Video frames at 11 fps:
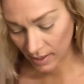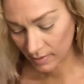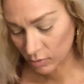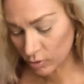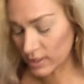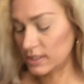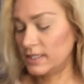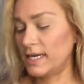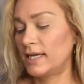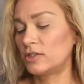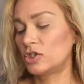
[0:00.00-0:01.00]
I am going to
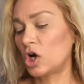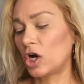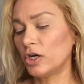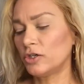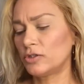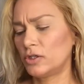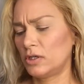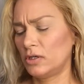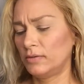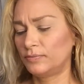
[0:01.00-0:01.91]
take Tarte